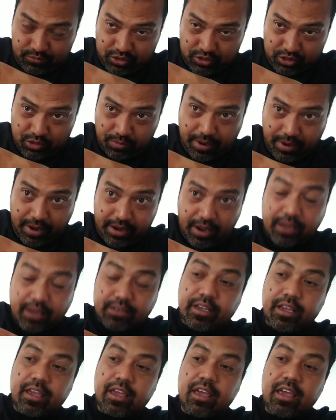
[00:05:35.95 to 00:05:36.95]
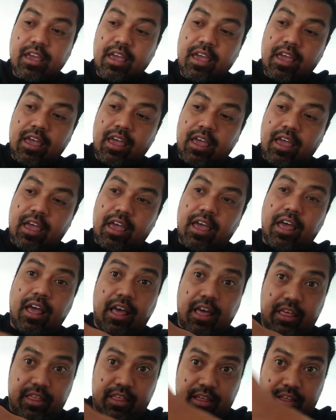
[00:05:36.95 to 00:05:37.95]
do my indexing,
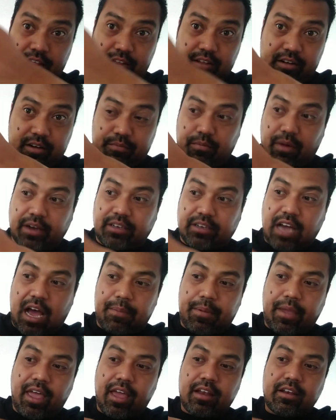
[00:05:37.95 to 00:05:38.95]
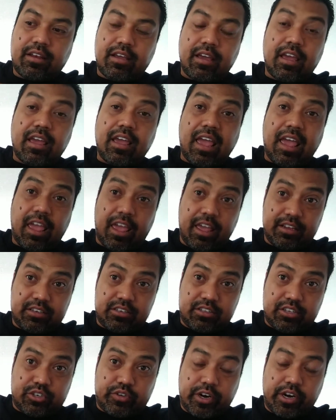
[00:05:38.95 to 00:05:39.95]
my top hand hits
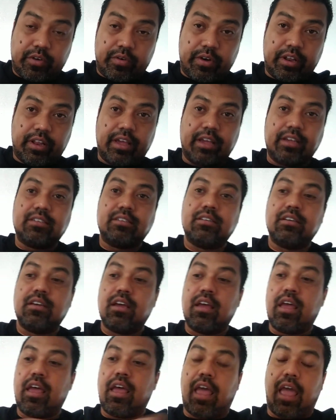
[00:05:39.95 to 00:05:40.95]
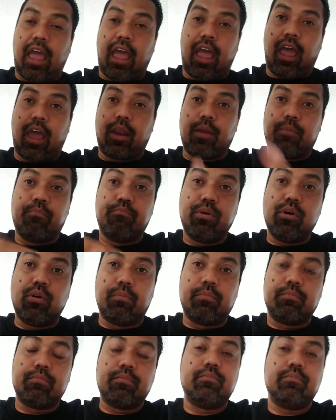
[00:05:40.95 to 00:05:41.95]
the trigger release and boom,
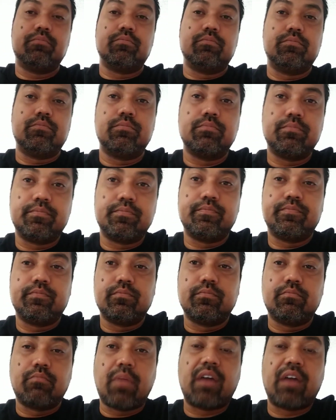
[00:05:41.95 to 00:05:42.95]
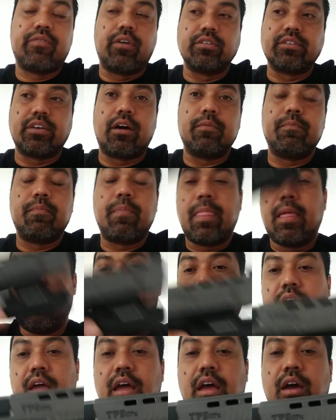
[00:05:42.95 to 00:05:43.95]
mag falls out.
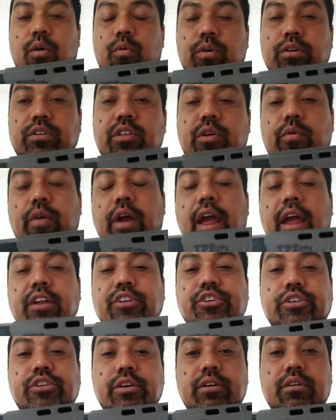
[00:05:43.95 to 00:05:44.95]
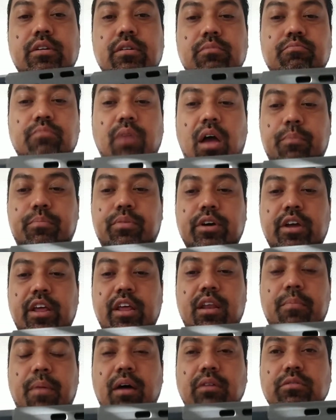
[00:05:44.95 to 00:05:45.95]
Went to the range, I put in
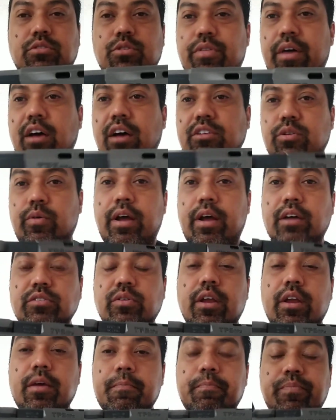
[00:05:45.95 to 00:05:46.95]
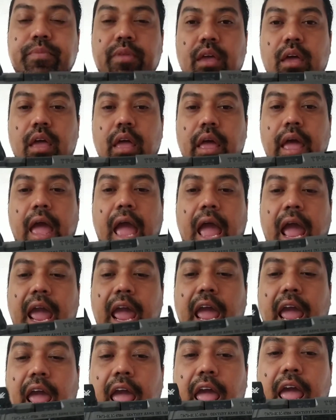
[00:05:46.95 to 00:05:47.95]
about 2,000 rounds on it,
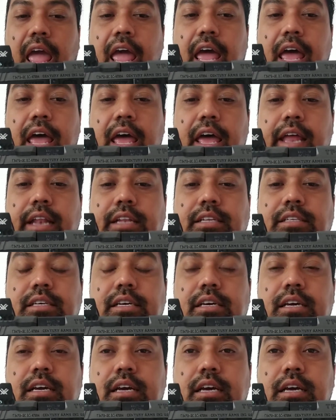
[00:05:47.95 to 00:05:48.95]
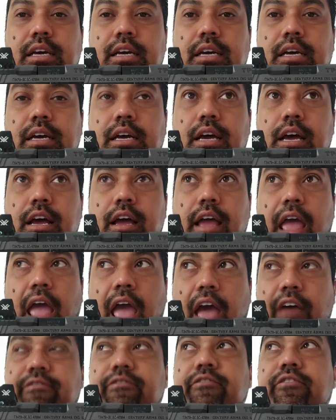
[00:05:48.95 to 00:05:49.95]
and
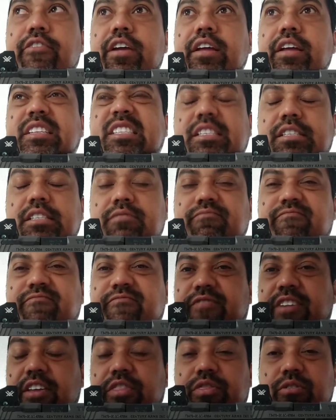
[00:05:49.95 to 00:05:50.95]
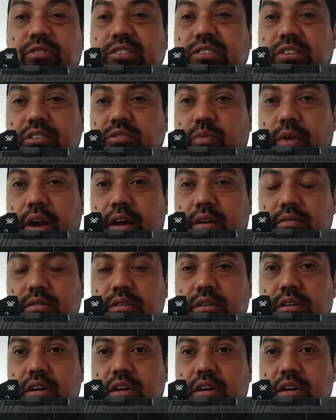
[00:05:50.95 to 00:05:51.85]
every 5th or 6th round,